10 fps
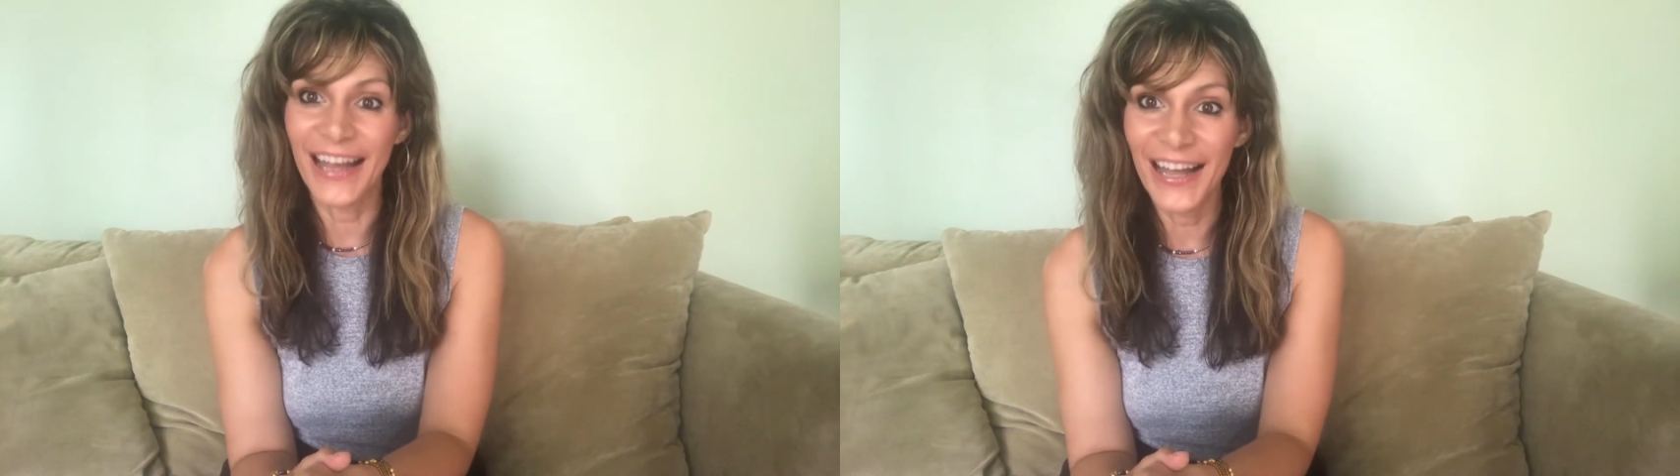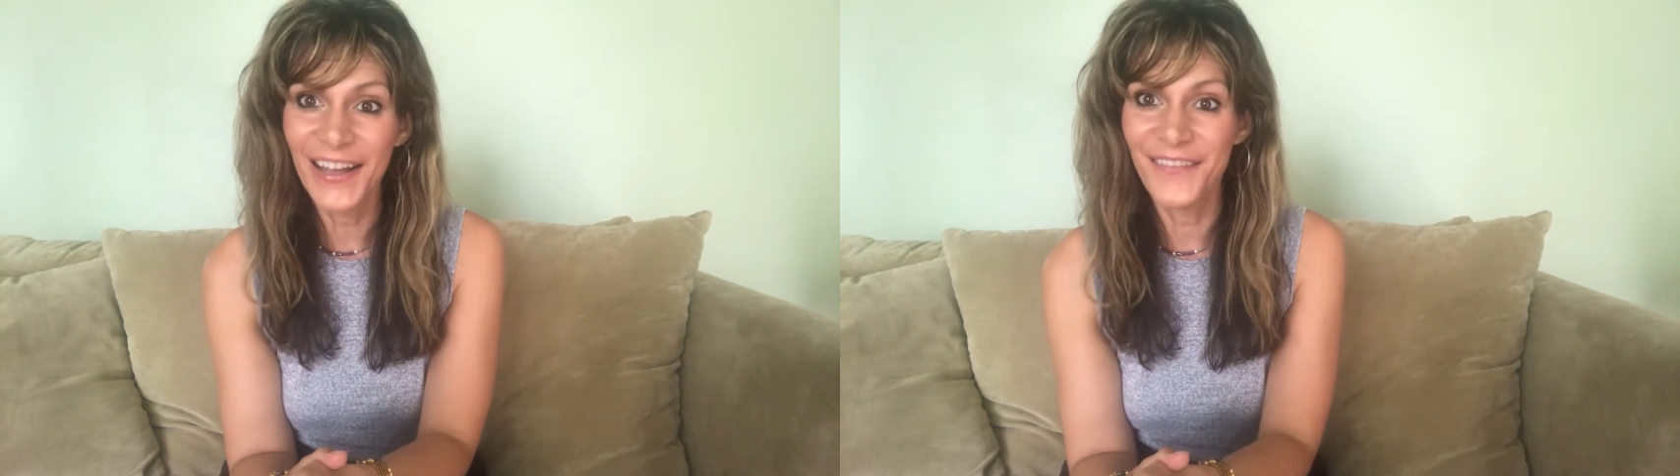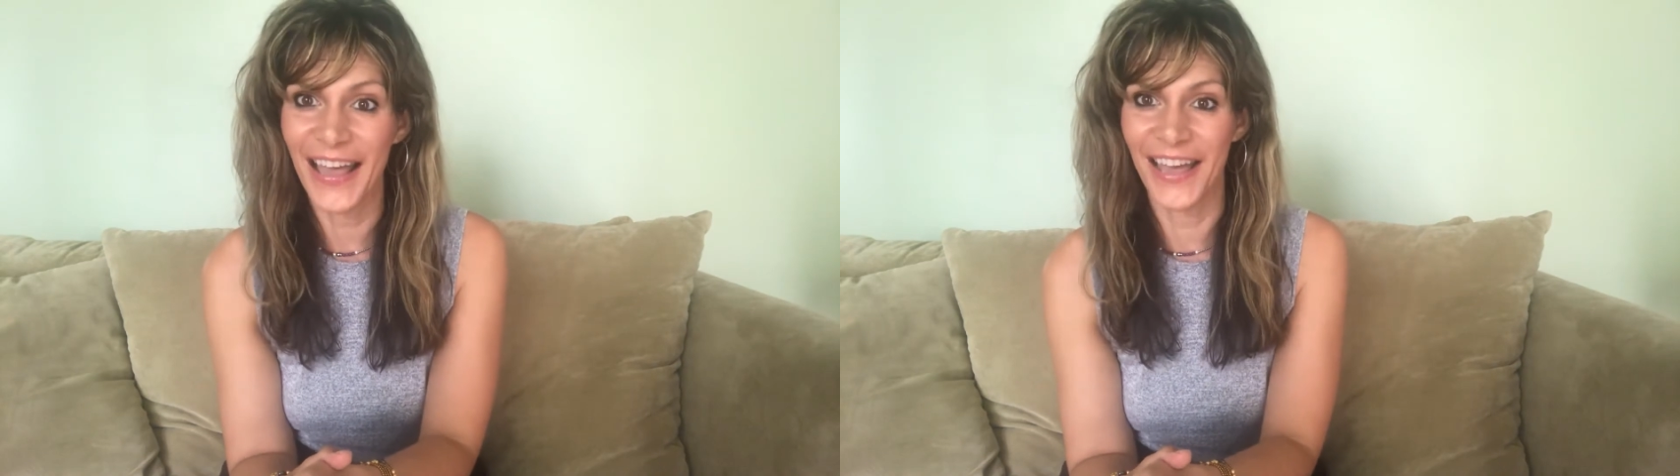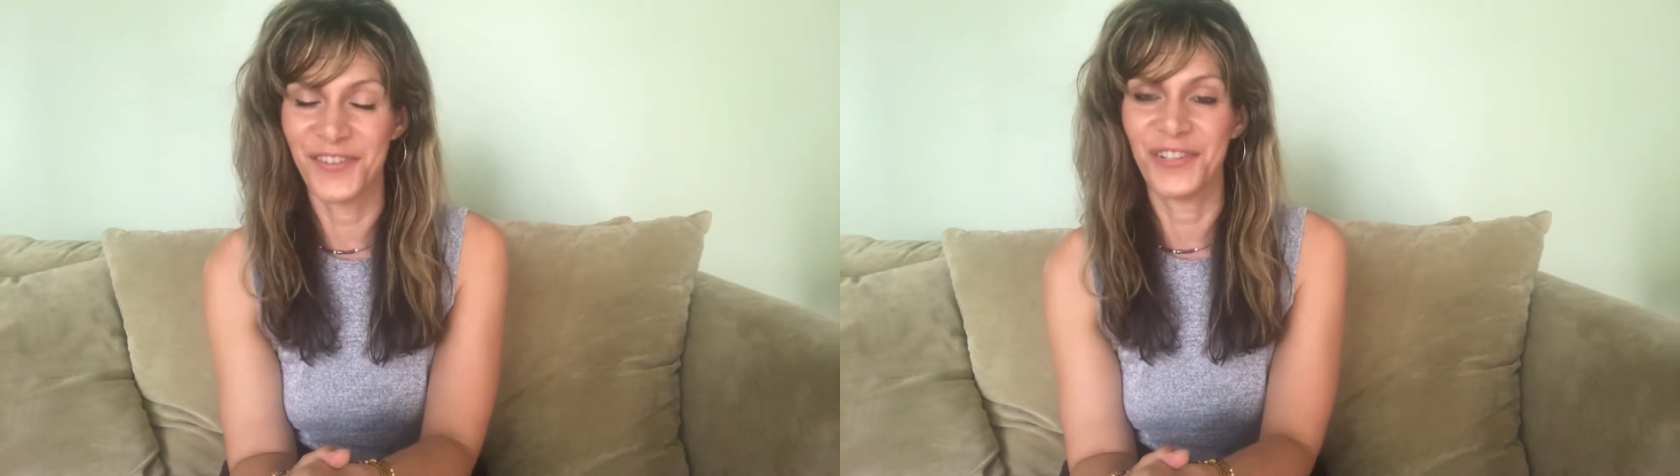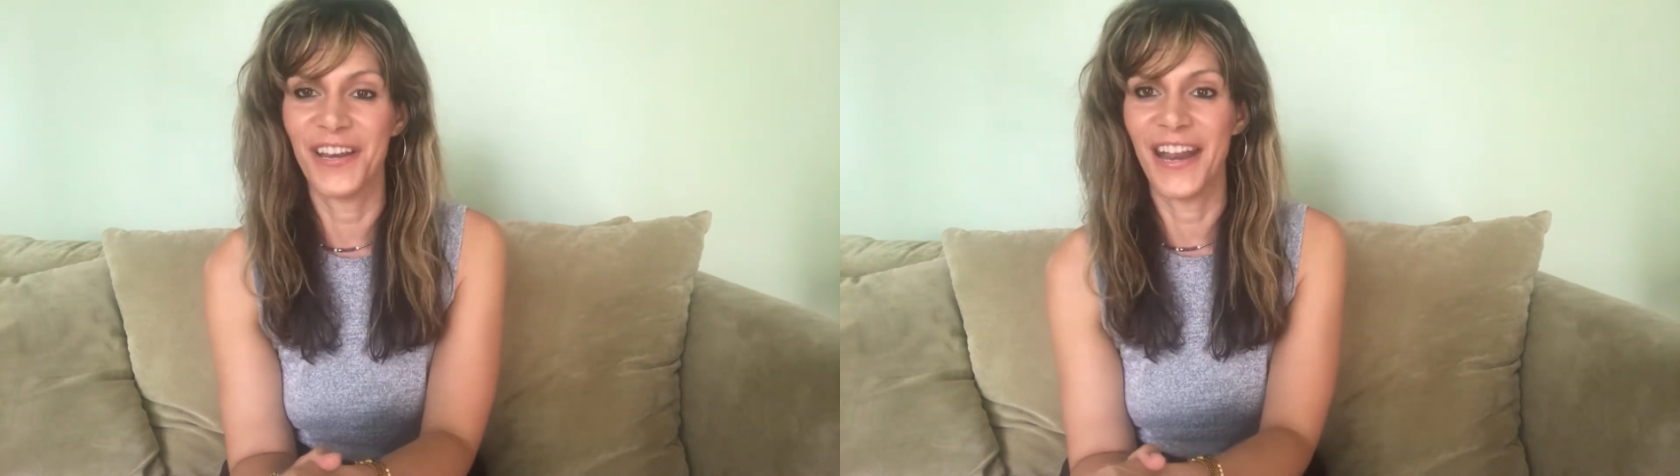of
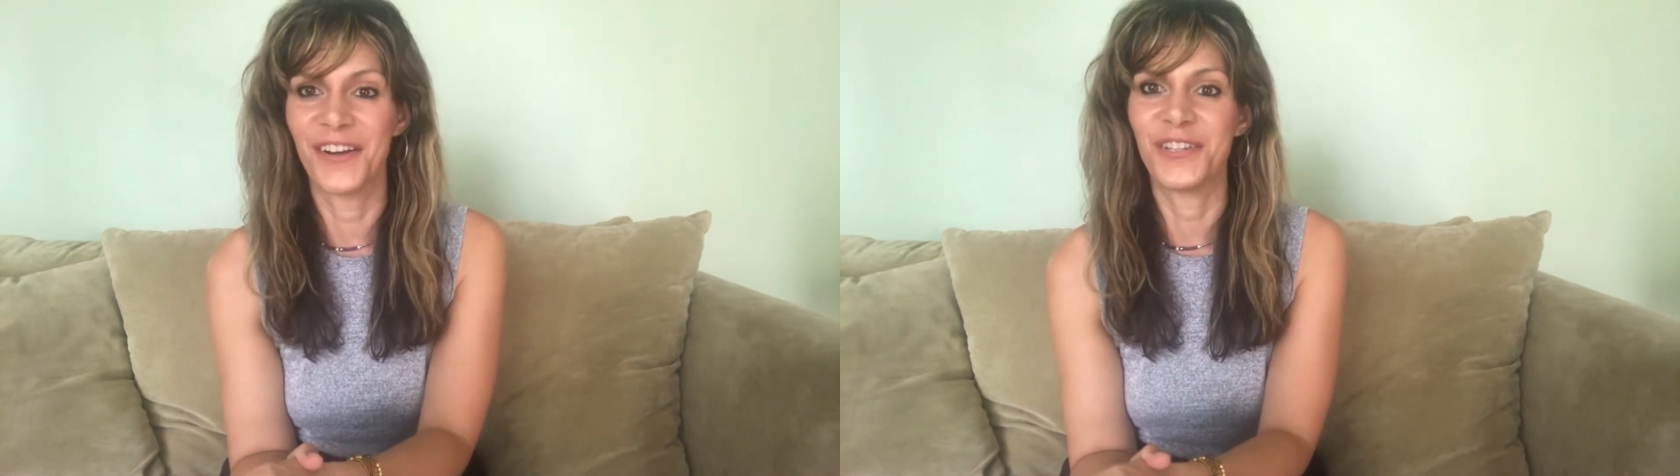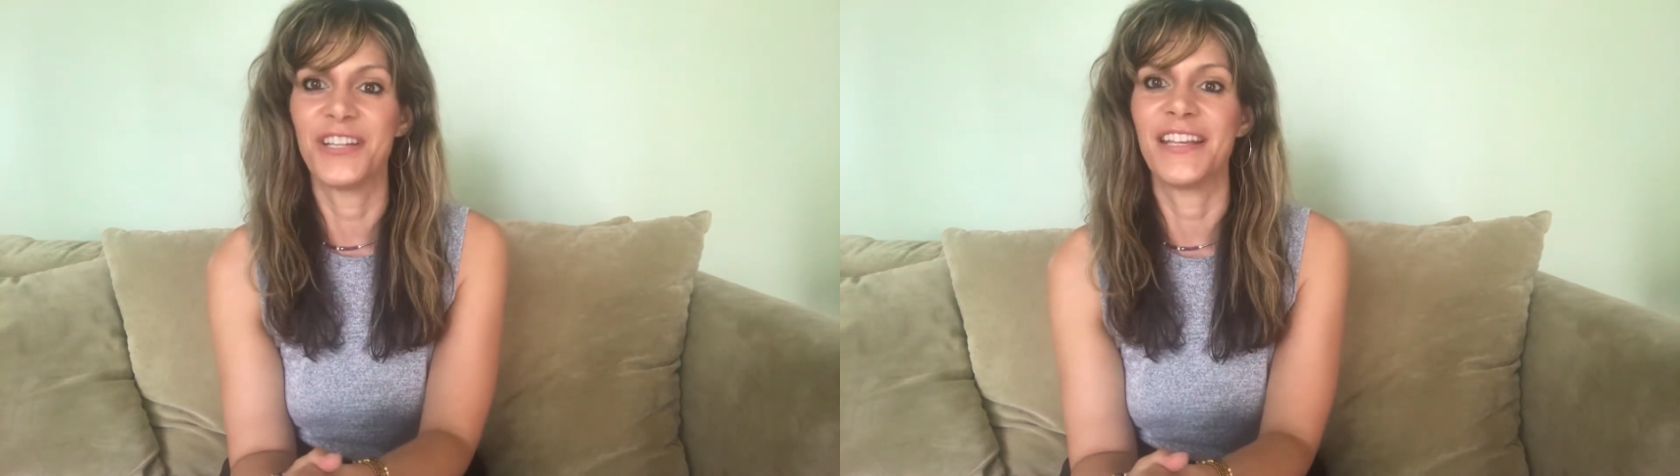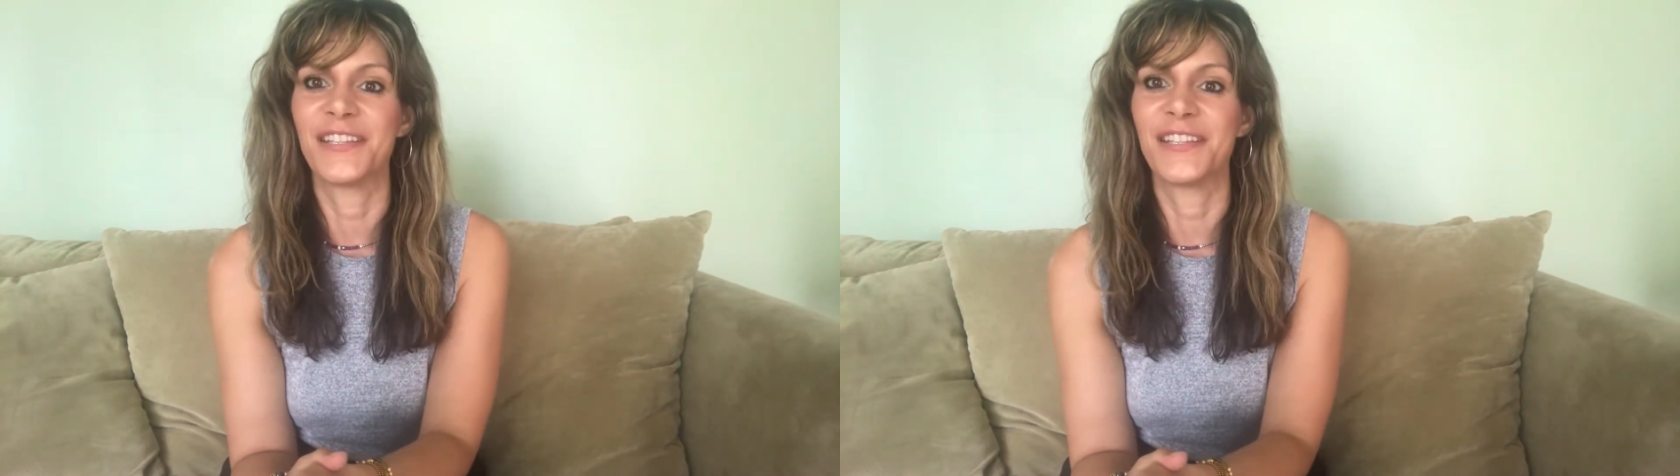action and energy